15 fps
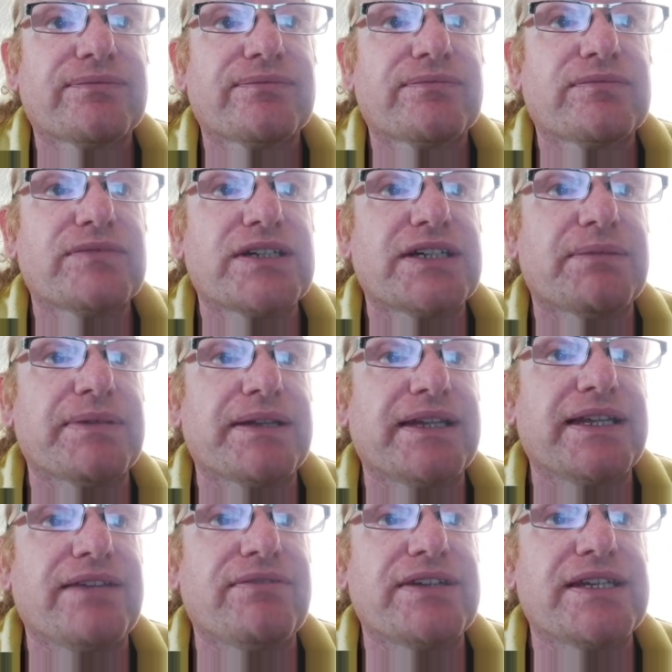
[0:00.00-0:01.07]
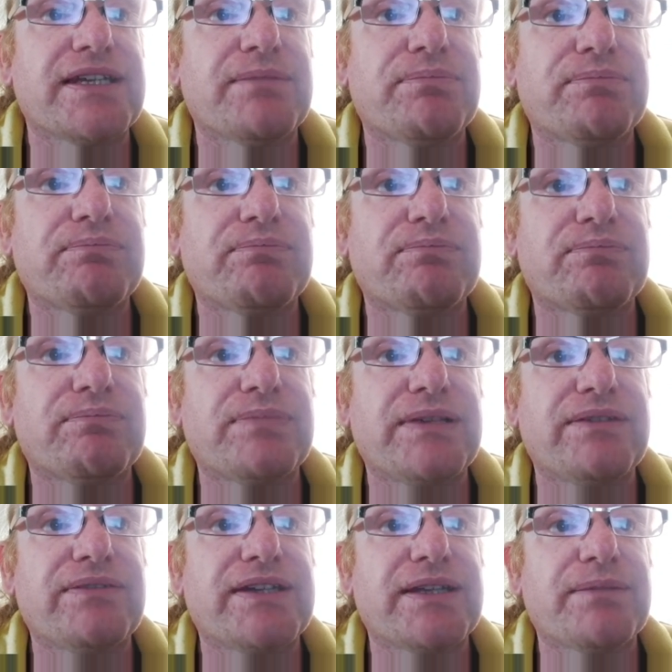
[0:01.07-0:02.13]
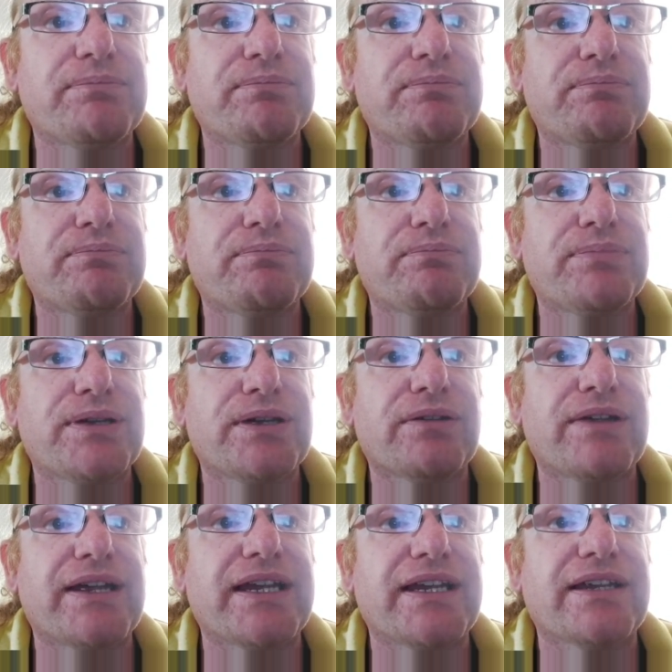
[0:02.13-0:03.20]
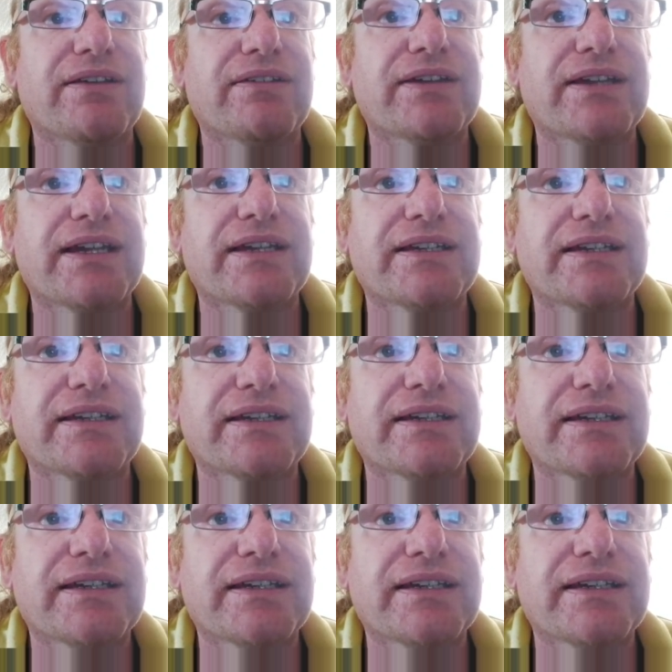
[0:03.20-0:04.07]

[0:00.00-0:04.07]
which I believe is in the per radio settings.